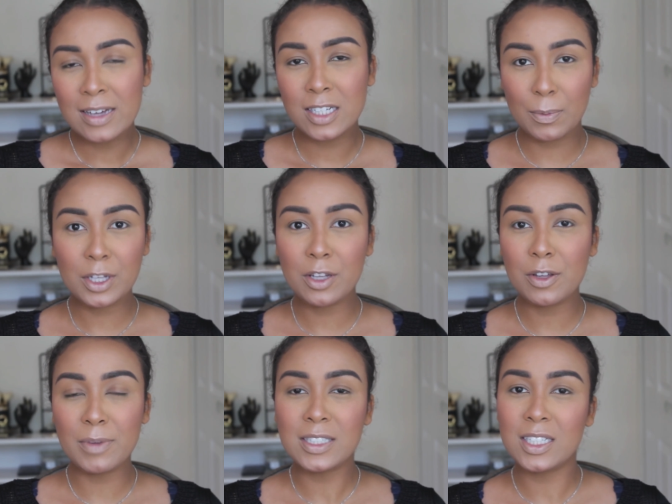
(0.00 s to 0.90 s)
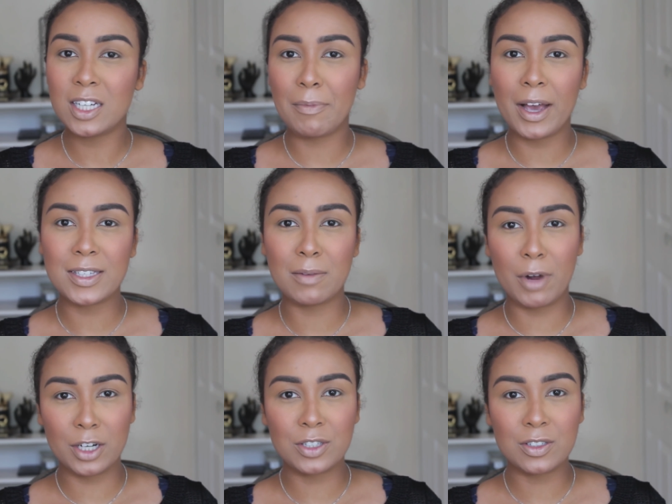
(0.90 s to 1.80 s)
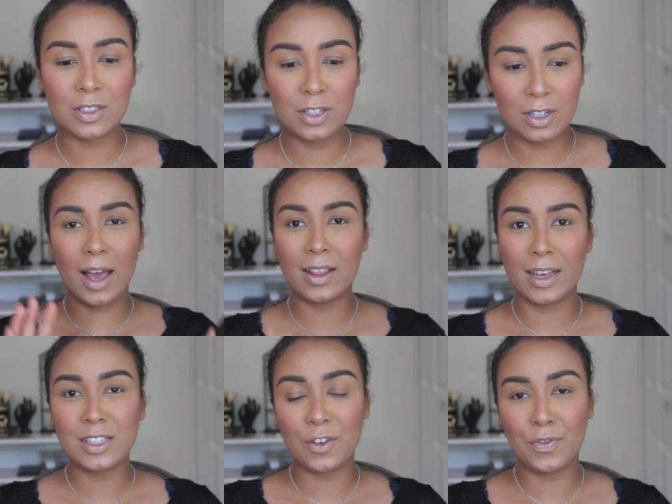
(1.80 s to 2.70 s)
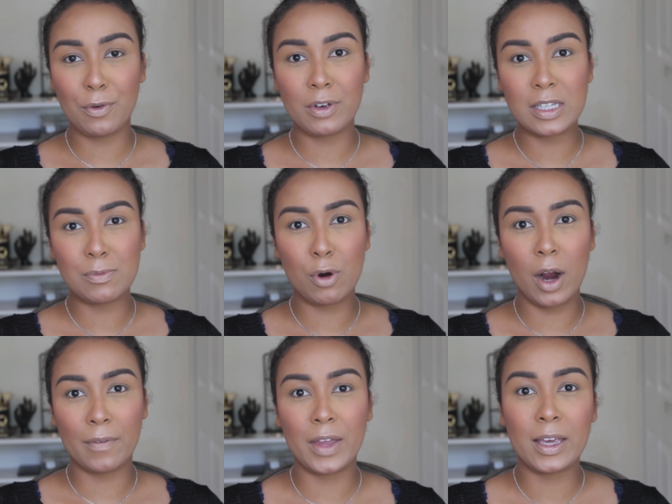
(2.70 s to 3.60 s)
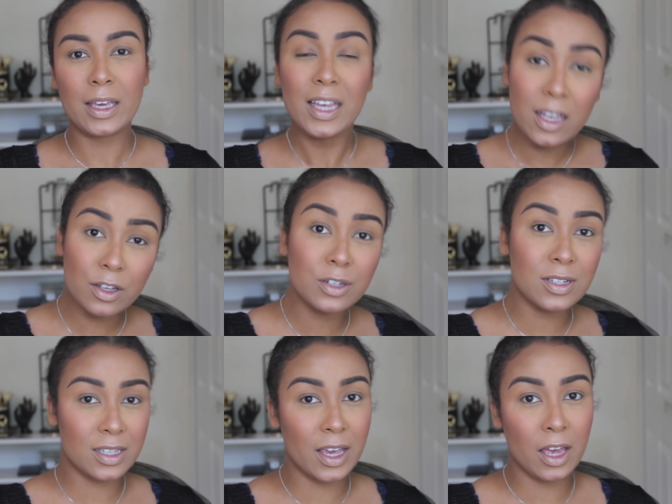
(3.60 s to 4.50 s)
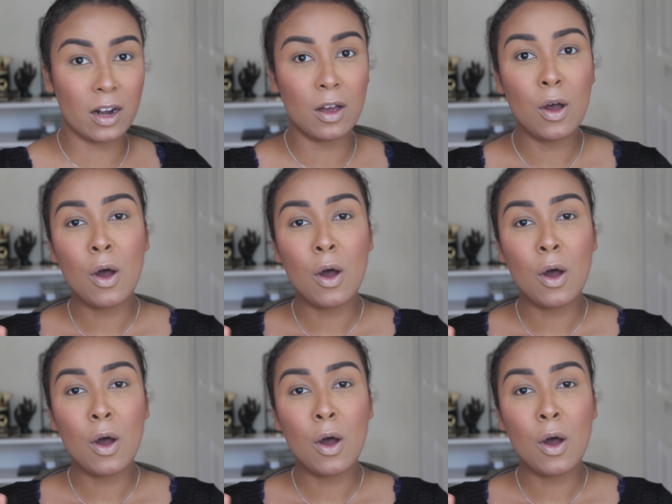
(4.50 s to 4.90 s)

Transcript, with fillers: Typically with my TJ Maxx and Marshalls looks, I like to focus more on like either skin